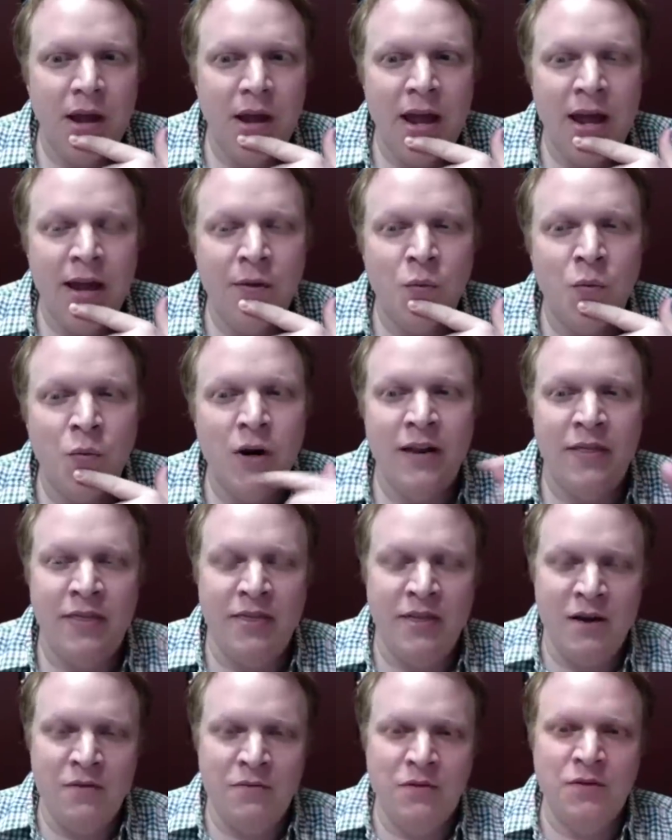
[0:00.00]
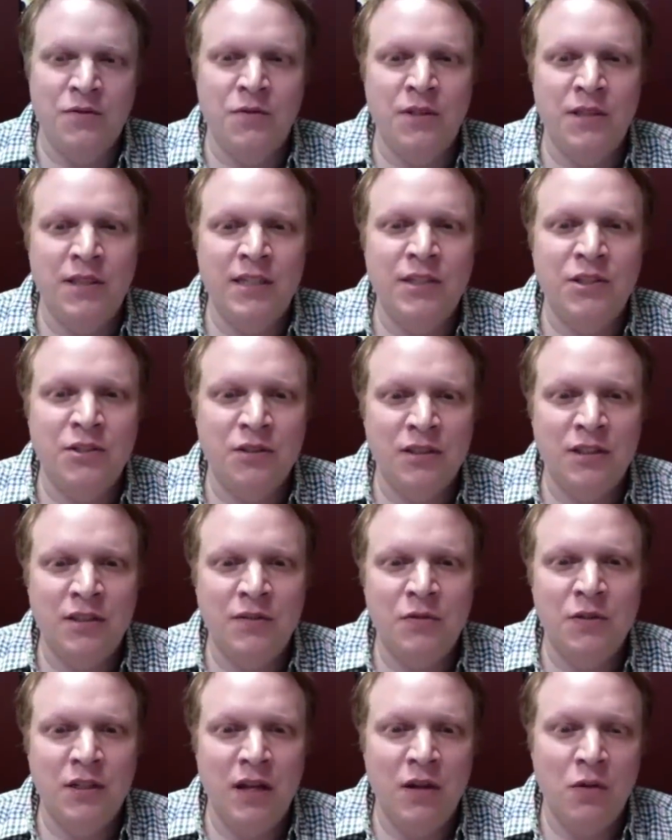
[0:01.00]
And what I thought was really
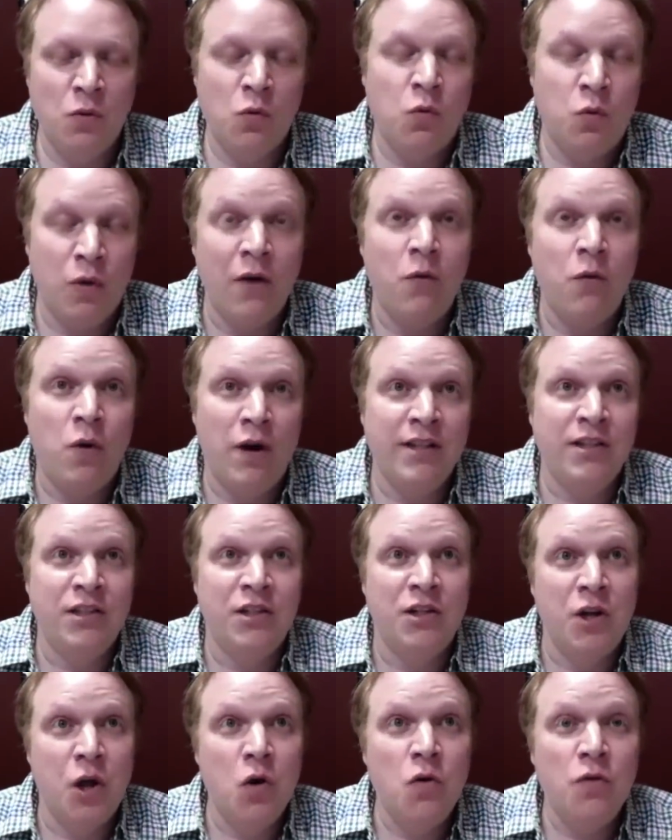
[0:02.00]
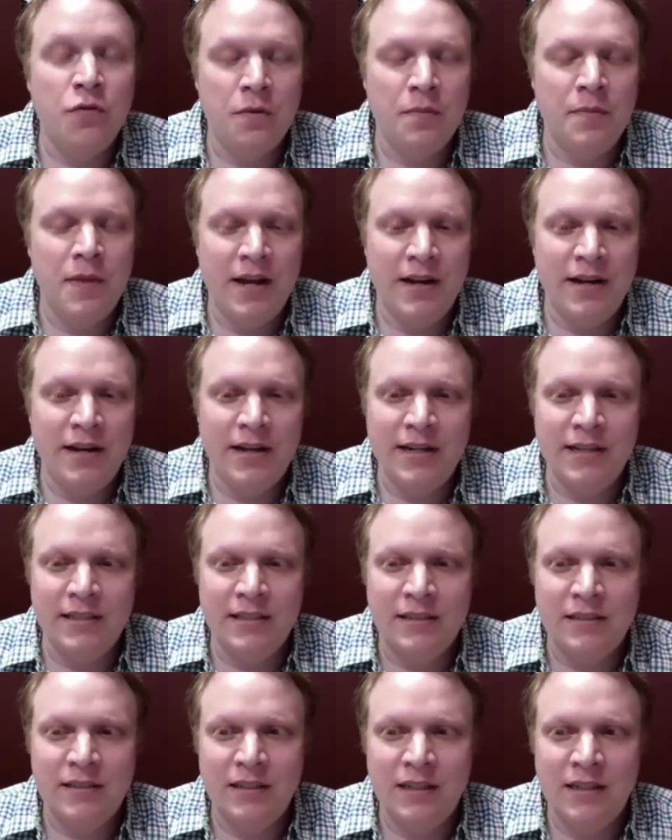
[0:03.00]
interesting, or what I wanted to know from that, I
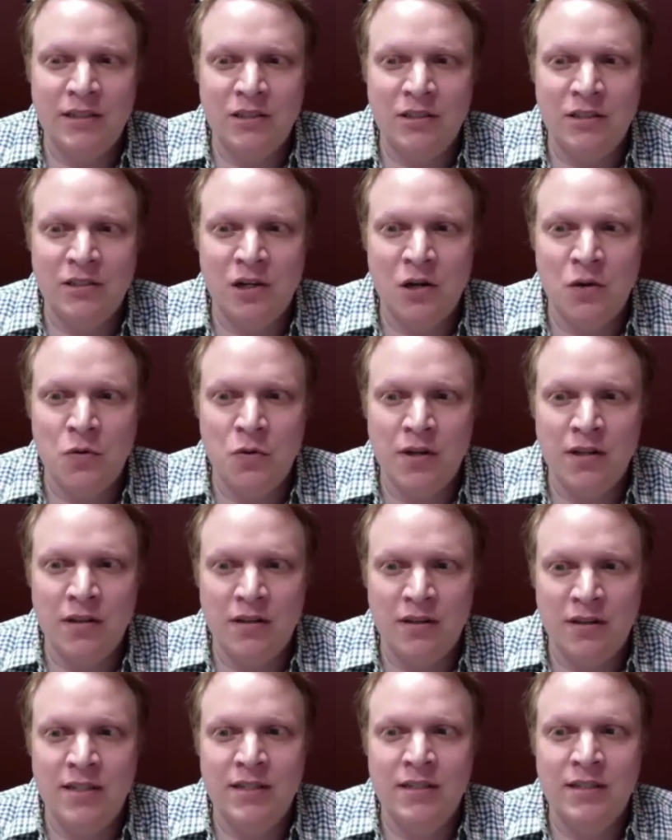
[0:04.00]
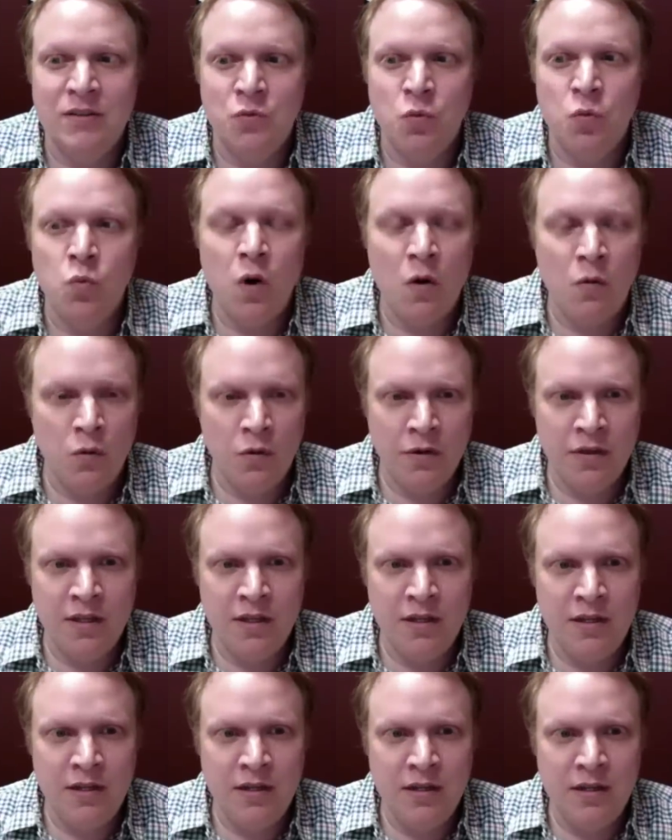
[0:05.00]
guess I should start with, is what was
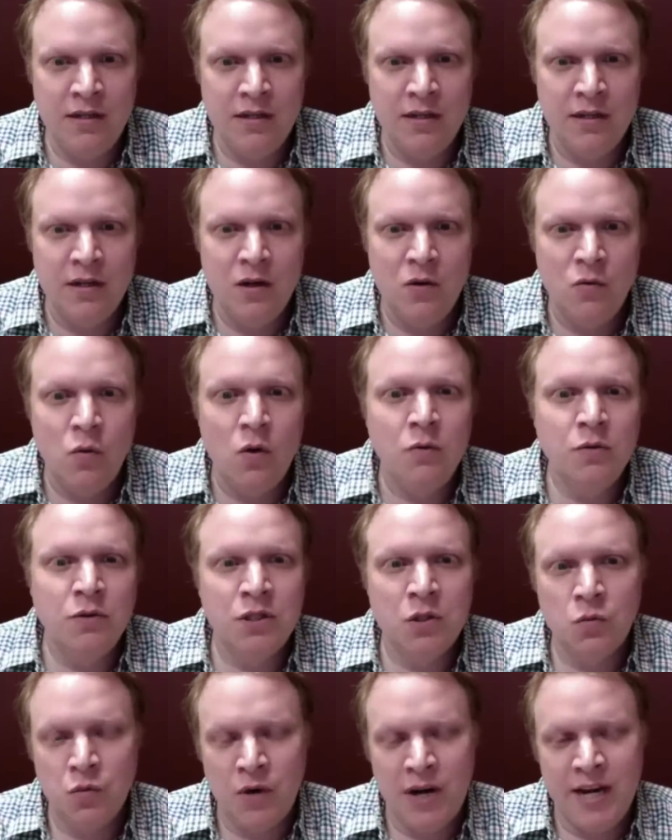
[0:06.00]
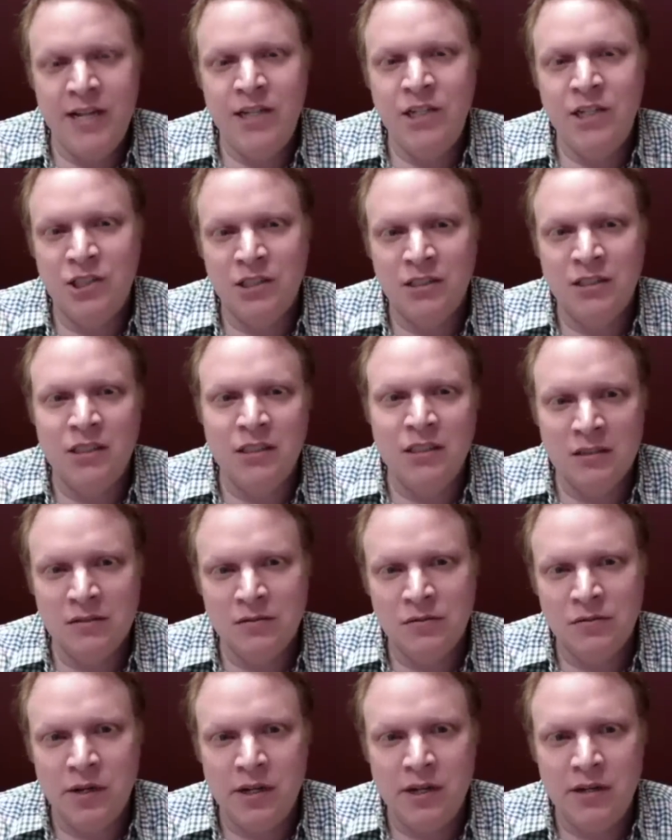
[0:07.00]
the range and
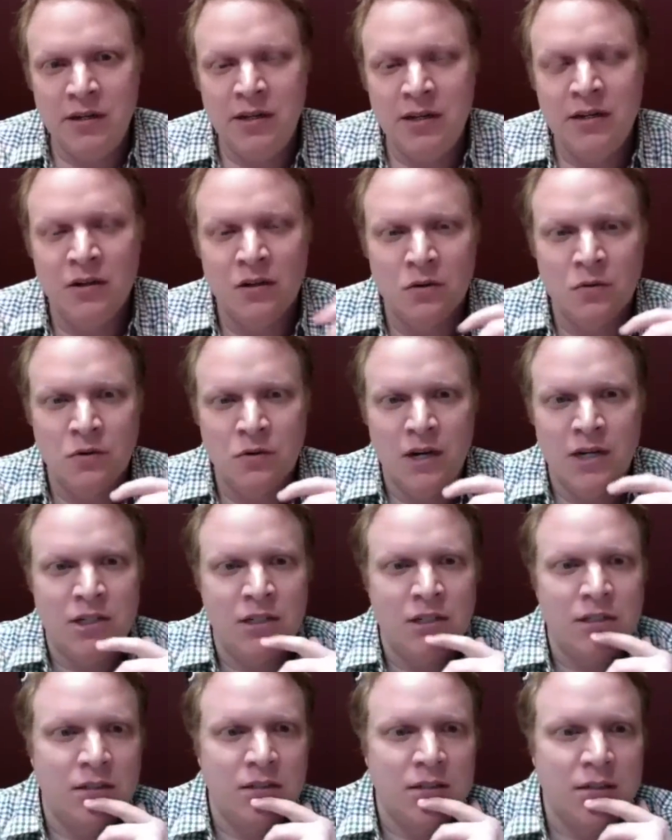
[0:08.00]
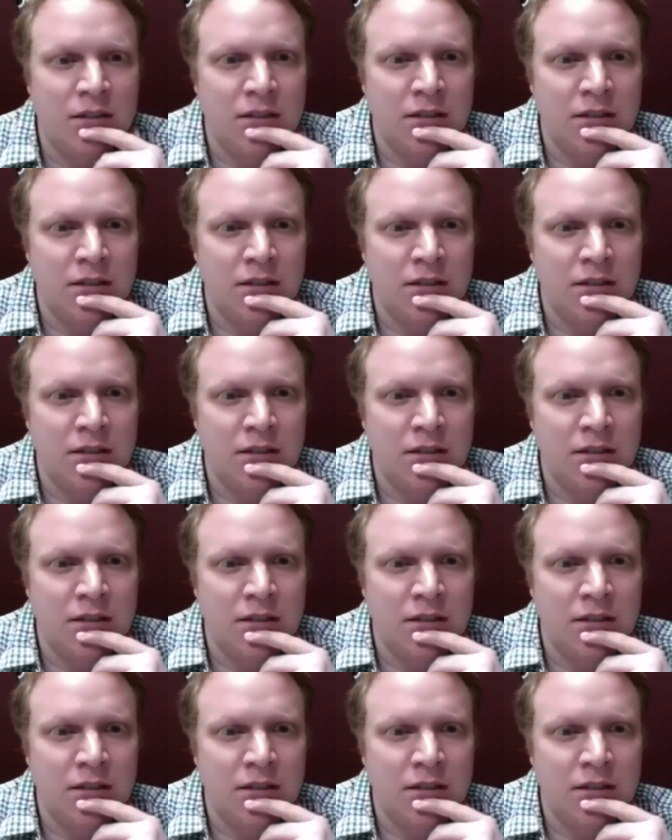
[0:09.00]
delivery in her rushes?